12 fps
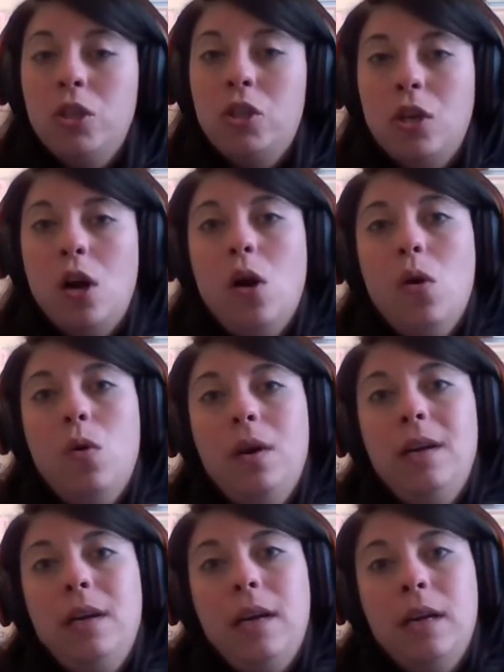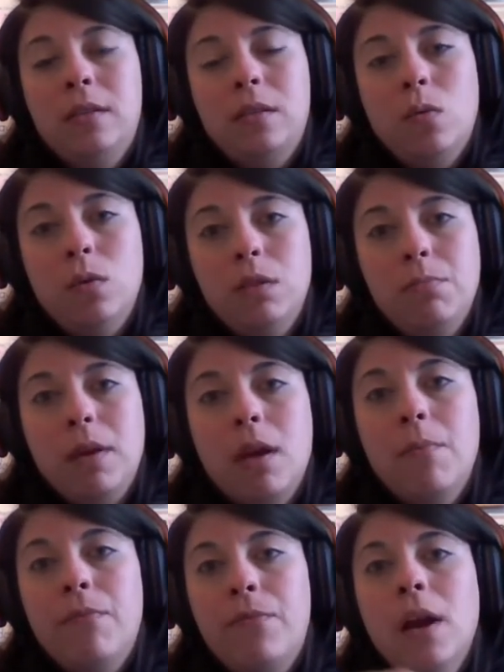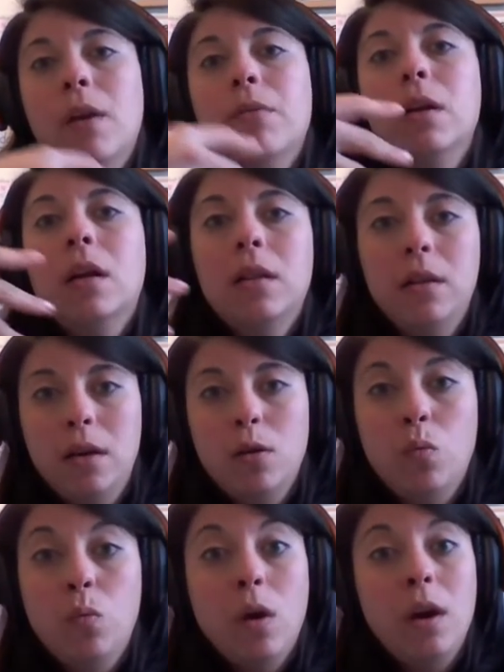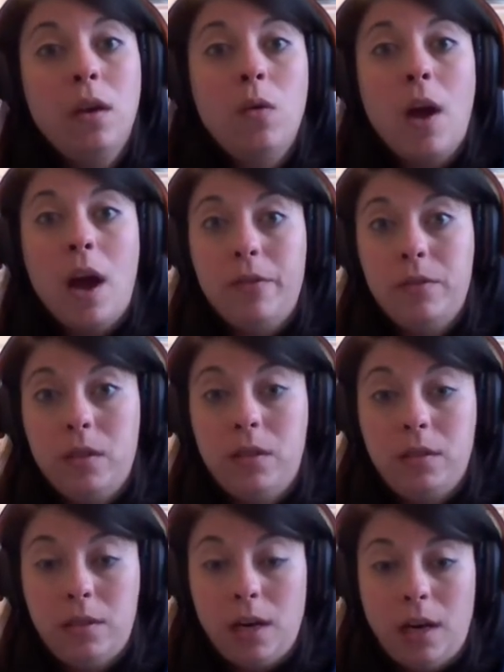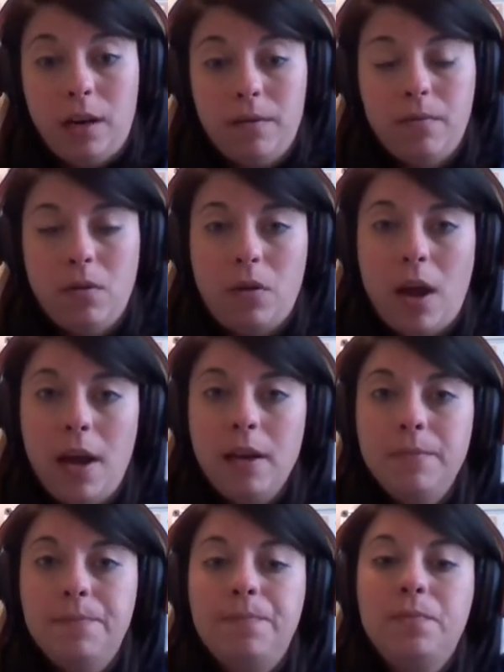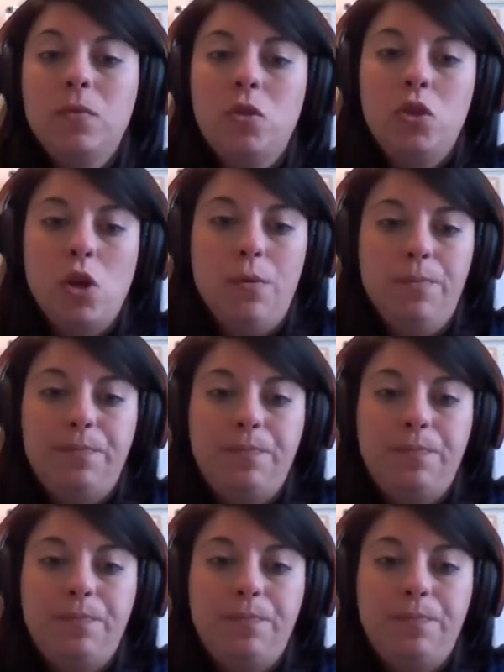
so it's going to become very clear what you have to study, okay? So,